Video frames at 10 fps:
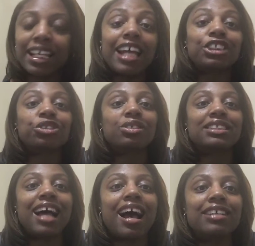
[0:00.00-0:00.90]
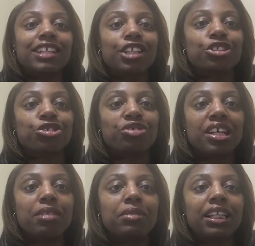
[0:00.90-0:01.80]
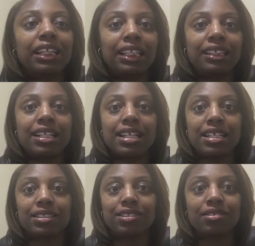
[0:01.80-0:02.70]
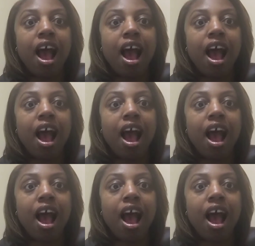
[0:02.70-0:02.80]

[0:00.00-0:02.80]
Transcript: Exercise extreme cleanliness.